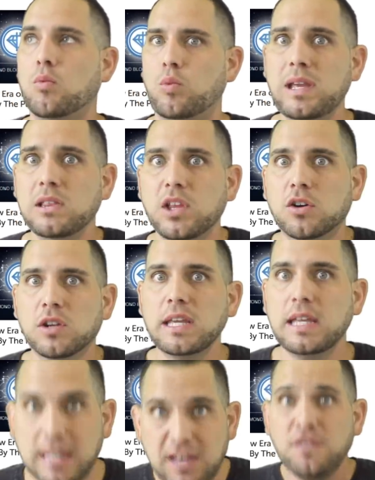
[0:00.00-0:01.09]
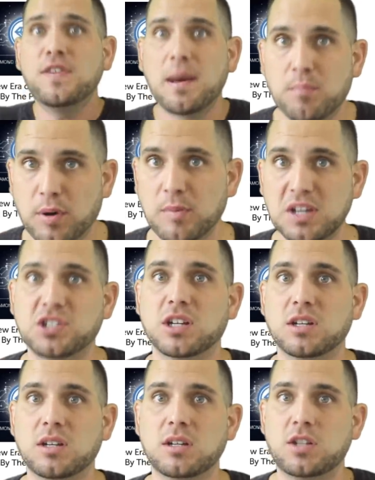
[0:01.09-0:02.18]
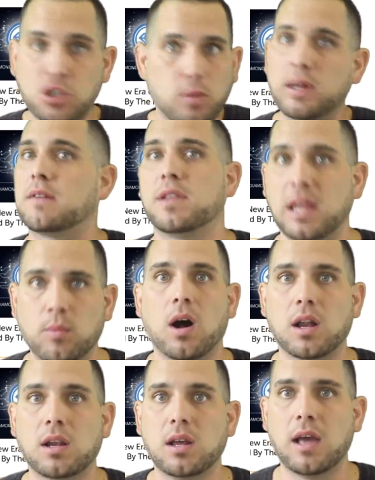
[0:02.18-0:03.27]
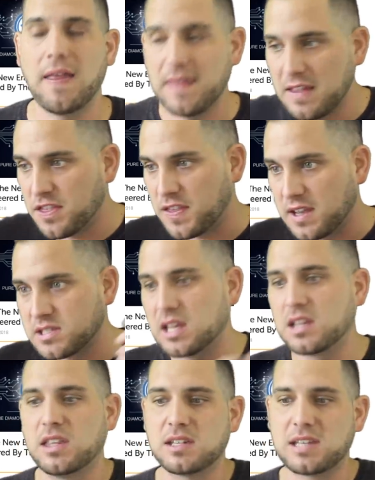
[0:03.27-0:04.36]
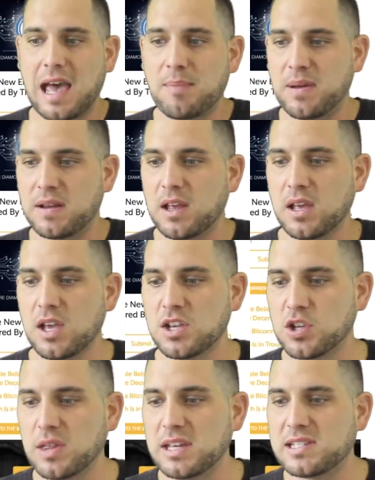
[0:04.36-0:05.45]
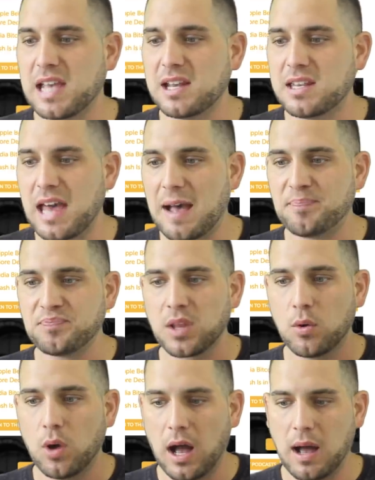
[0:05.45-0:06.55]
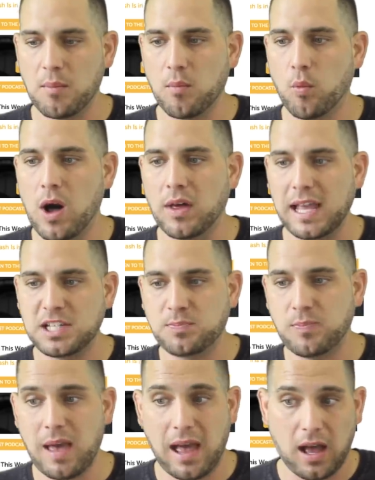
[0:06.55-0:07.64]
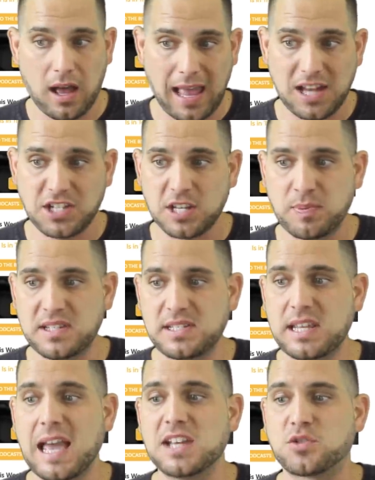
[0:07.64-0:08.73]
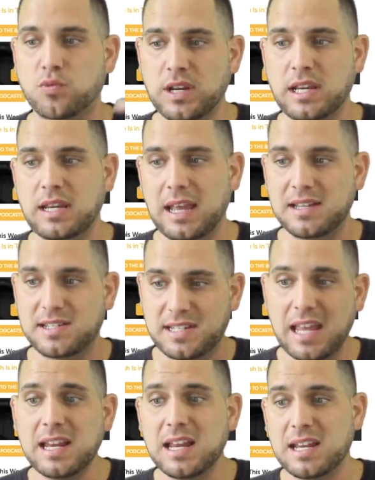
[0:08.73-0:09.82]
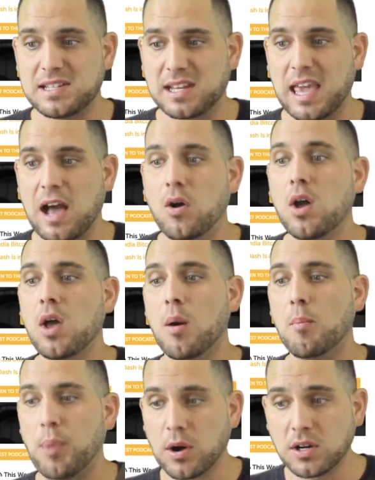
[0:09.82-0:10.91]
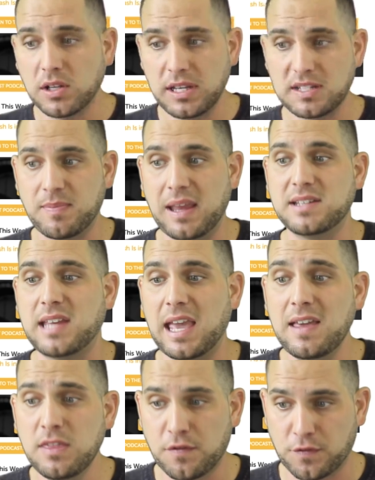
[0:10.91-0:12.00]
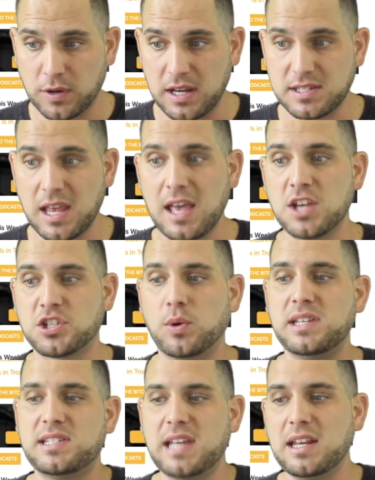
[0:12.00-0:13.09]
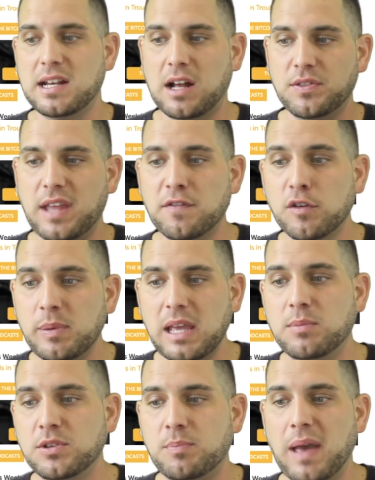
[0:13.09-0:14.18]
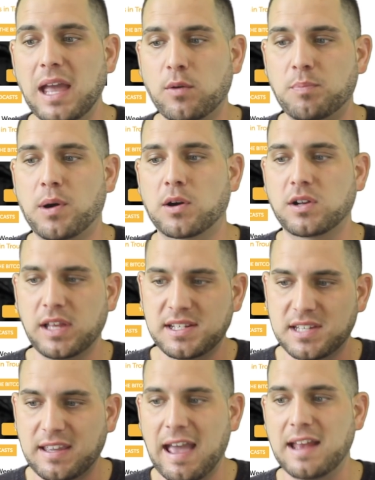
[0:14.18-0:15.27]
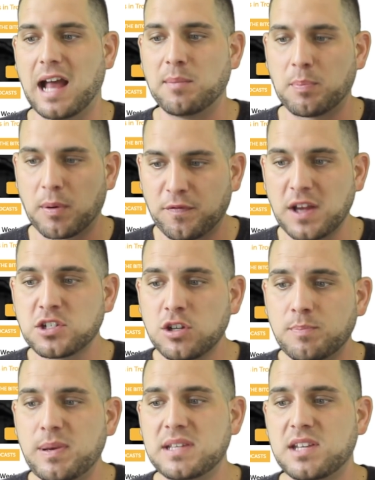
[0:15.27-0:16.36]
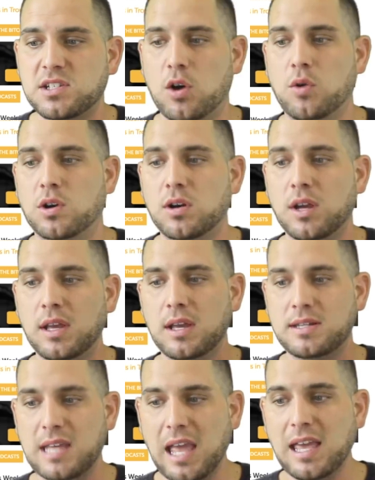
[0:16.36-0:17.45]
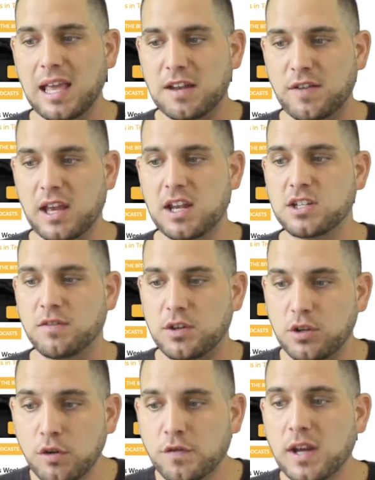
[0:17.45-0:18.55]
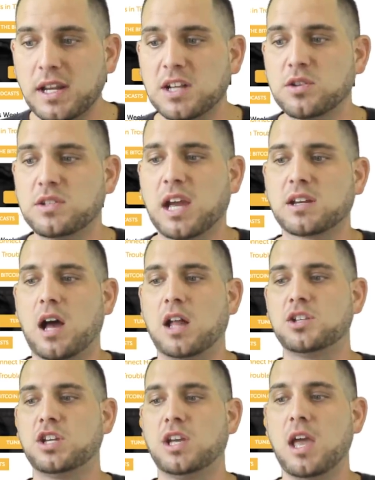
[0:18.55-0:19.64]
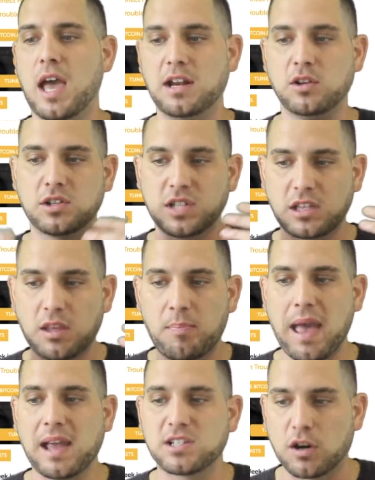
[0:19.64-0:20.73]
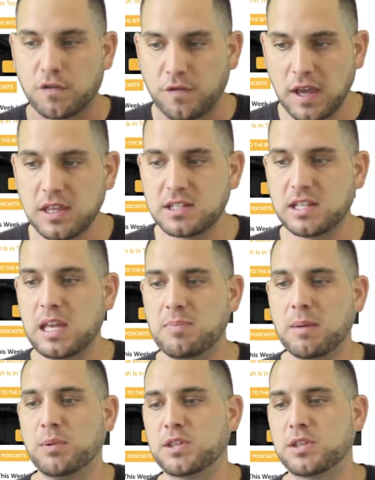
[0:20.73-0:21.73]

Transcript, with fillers: we literally give them permission to do whatever they want. And then things like this happen. So they said that um, while H, uh, HSBC has reinstated his account, Barclays maintained the freeze. So he stated, I'll never be able to bank with Barclays again. I'm a professional business owner taking advantage of a new financial technology, and it looks like the banks are failing to keep up